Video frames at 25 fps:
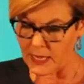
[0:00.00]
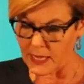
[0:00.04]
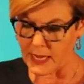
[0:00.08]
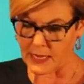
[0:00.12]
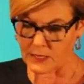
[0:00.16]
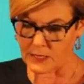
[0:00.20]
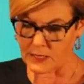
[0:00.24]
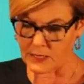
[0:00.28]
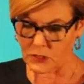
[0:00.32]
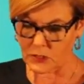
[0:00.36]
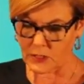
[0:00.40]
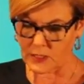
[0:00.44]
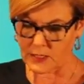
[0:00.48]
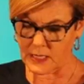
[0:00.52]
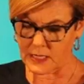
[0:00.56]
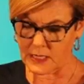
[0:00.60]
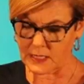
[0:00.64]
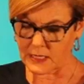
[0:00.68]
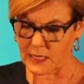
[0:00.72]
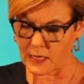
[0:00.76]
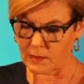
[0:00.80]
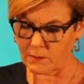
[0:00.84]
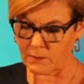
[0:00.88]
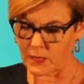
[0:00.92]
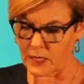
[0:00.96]
And during
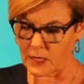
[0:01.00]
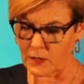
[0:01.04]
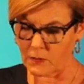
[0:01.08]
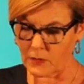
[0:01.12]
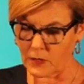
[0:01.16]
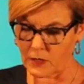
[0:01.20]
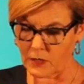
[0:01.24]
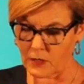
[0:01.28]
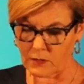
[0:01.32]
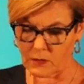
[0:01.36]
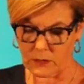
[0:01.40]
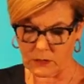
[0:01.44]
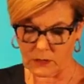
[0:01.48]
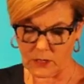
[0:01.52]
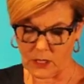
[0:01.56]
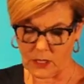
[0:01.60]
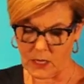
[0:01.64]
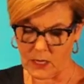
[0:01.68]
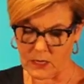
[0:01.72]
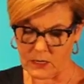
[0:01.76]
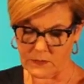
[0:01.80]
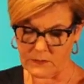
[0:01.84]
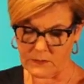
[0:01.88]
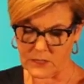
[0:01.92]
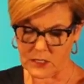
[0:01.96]
that time, he wrote a
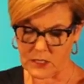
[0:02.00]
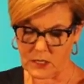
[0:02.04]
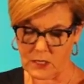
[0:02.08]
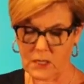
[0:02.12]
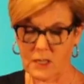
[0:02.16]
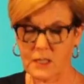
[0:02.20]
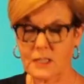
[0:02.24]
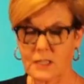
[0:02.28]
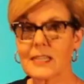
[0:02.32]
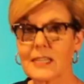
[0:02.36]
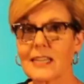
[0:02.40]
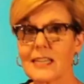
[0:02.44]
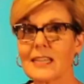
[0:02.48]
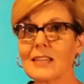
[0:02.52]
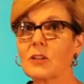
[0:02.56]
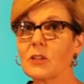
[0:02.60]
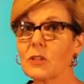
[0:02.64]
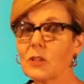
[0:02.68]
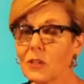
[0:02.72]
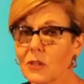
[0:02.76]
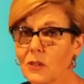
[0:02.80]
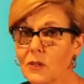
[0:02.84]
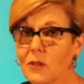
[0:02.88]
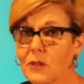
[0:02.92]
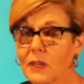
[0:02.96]
lot of songs,
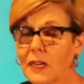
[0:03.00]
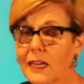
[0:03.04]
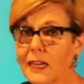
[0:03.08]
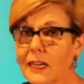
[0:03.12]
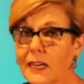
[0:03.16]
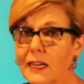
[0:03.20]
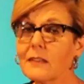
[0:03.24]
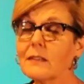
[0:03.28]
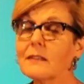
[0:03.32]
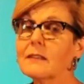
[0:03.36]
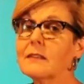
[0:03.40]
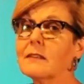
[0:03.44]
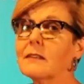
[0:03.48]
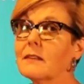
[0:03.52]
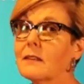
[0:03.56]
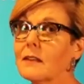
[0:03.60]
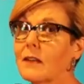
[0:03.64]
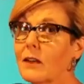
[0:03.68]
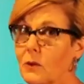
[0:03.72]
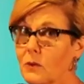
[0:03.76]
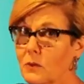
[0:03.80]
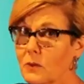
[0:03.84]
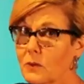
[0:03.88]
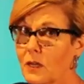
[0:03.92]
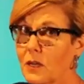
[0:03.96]
including
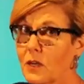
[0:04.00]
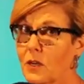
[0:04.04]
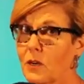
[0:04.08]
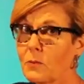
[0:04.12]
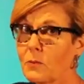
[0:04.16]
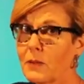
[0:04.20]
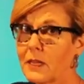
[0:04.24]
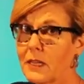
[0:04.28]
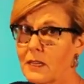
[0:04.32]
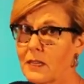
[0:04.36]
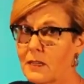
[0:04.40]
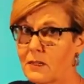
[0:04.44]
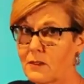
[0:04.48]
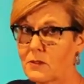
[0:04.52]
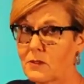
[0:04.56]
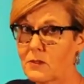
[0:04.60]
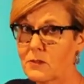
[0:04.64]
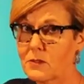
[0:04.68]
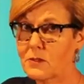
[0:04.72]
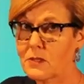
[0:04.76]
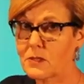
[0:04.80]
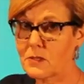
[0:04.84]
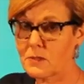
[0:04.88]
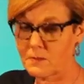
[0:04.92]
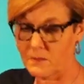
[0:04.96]
Oklahoma
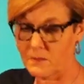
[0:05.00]
Hills.